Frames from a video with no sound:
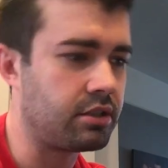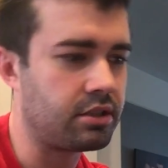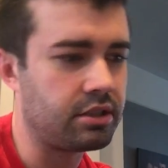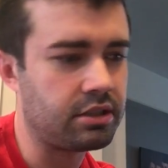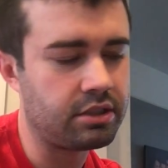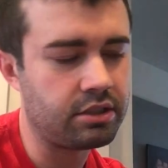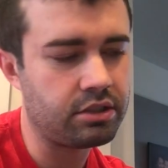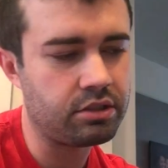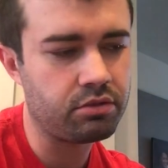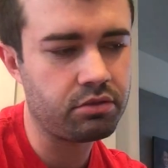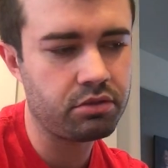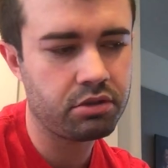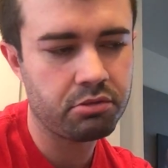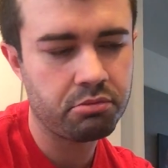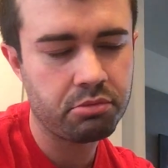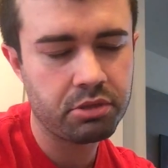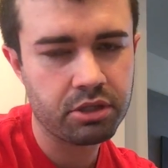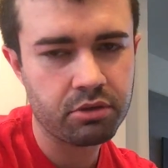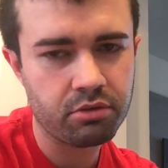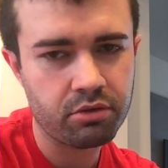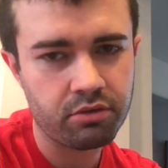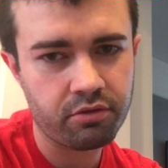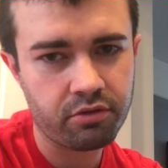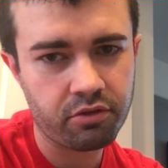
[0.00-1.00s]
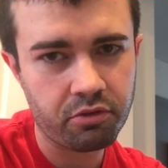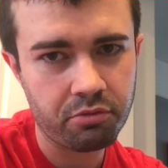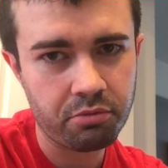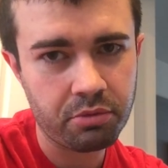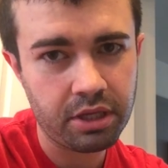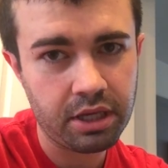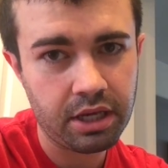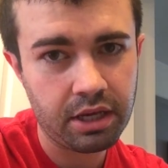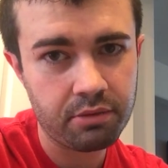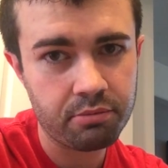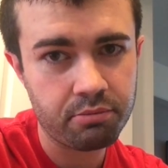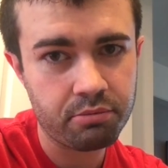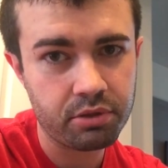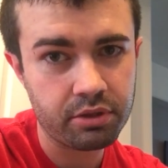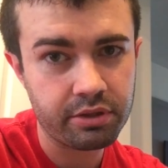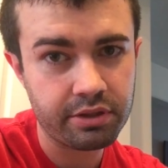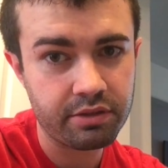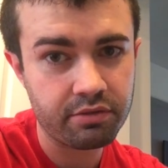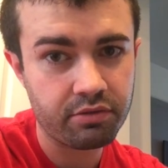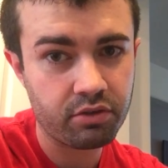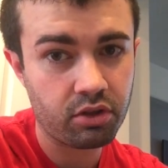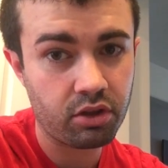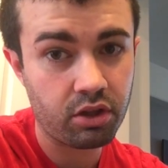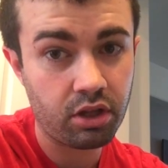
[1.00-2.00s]
This is a really big one for me. I
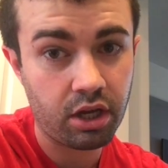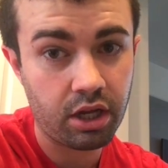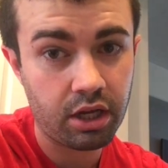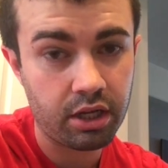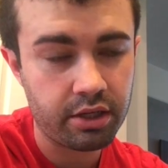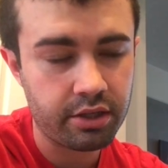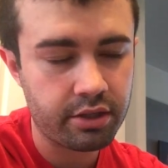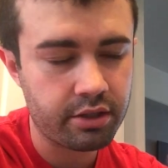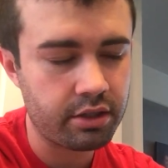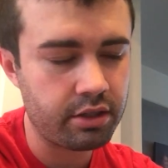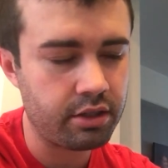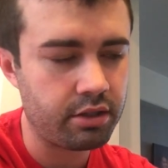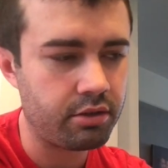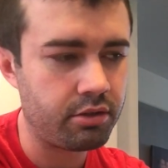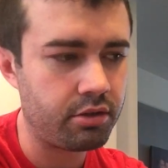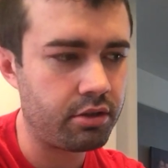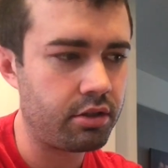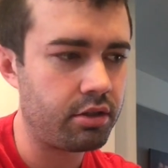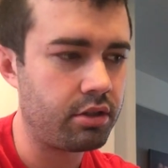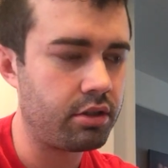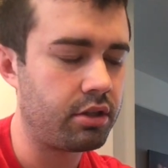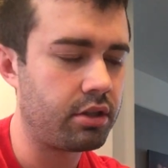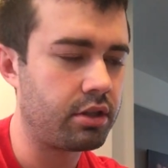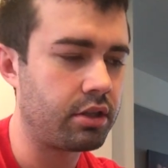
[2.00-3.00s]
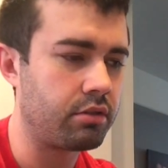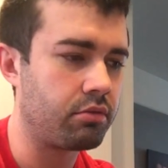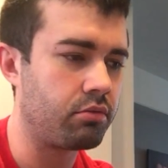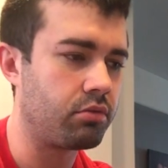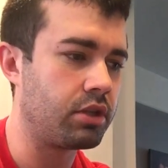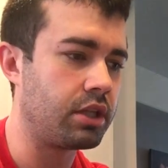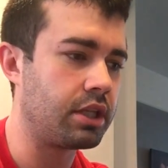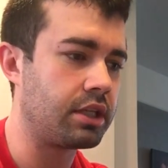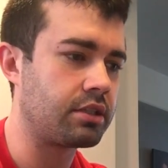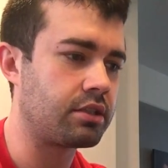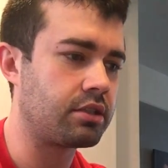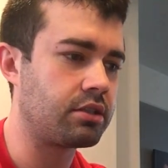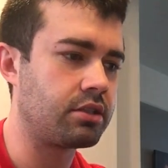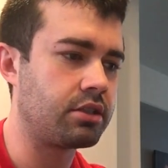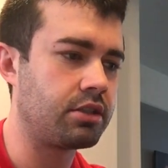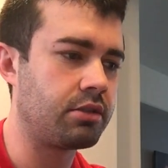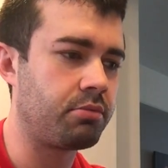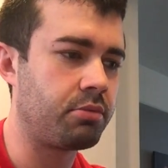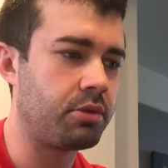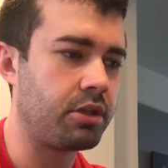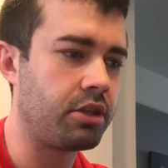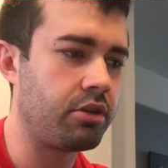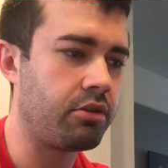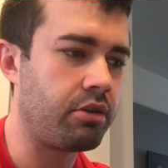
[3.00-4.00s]
believe a lot in the
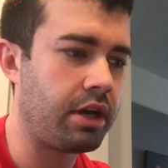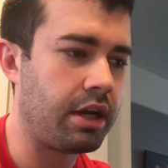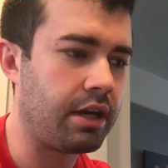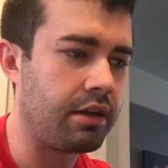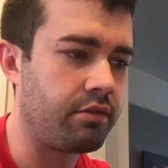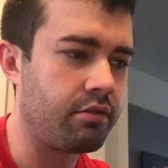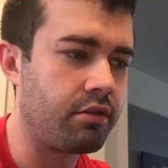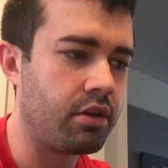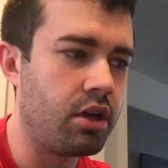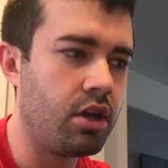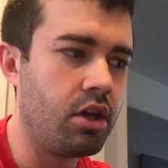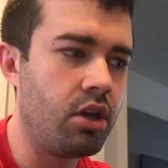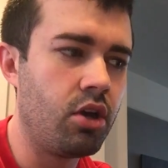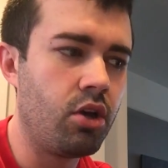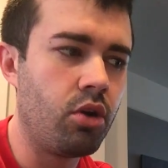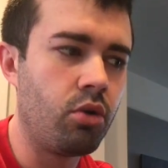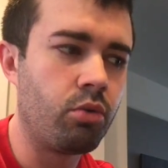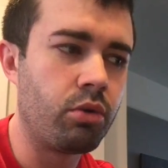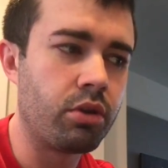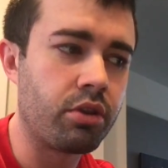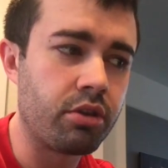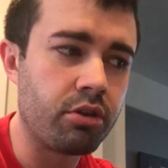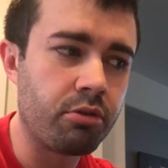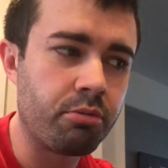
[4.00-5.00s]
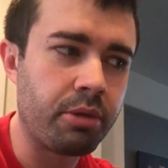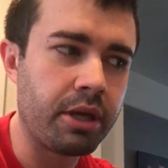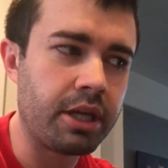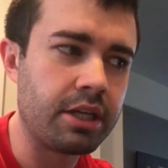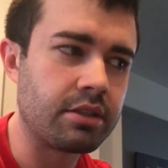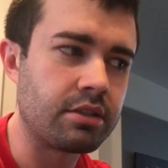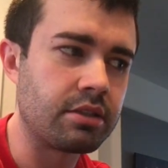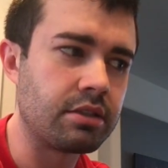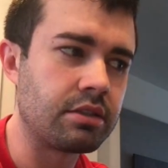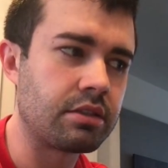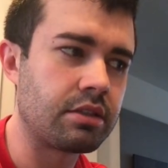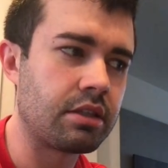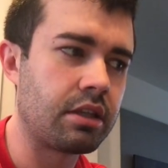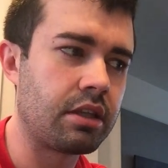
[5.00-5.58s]
relationship that you have with your patients.